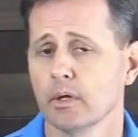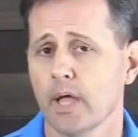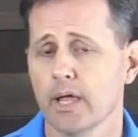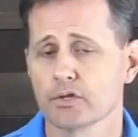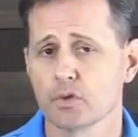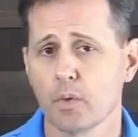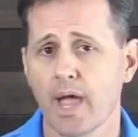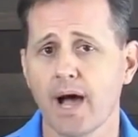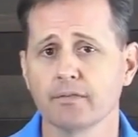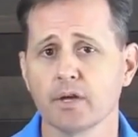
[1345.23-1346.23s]
And so we
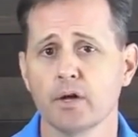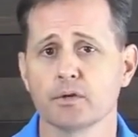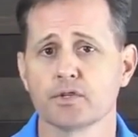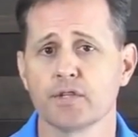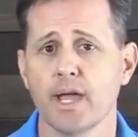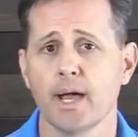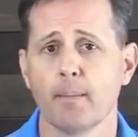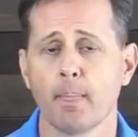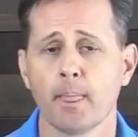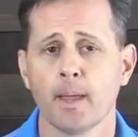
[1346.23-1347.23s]
have to
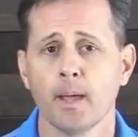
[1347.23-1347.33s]
understand,